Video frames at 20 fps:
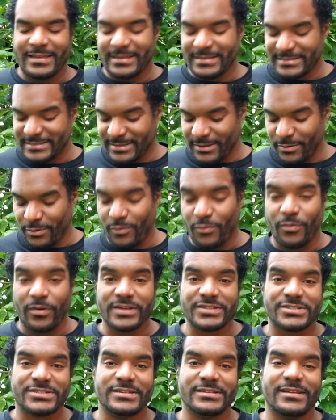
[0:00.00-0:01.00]
So,
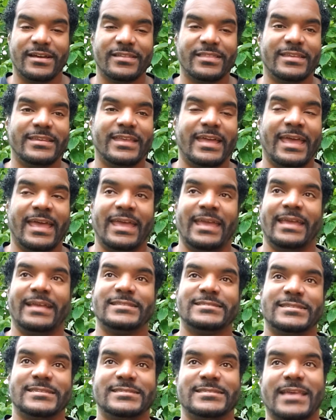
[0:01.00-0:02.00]
question of the day
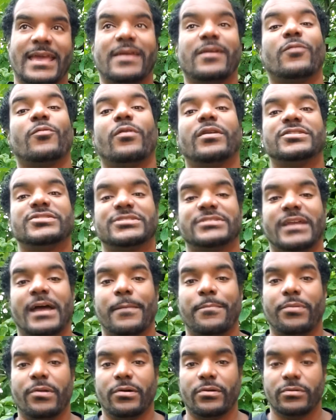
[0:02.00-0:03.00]
it's the same question
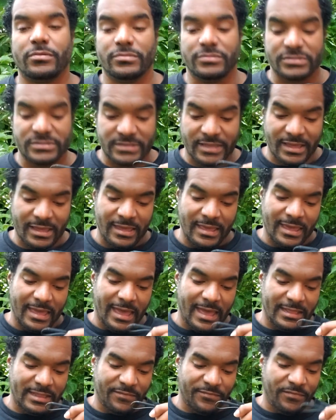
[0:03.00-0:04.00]
I posed
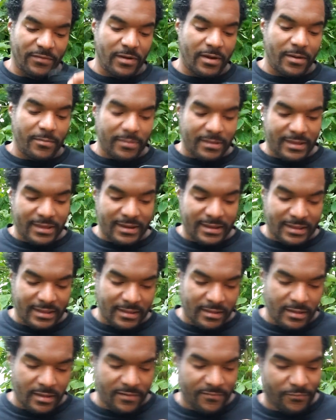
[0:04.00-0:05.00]
at the very
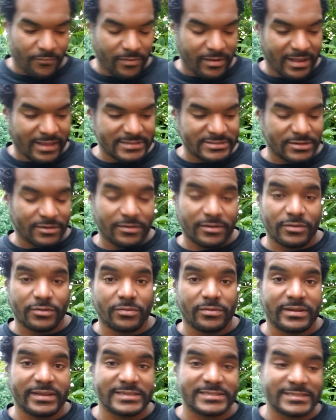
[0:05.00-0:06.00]
beginning of when I started
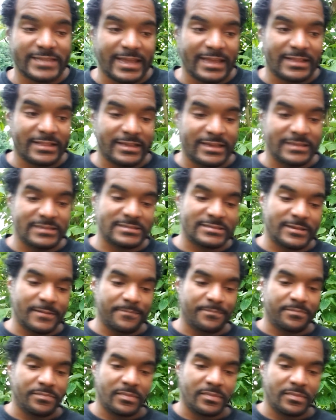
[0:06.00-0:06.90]
doing these dailies.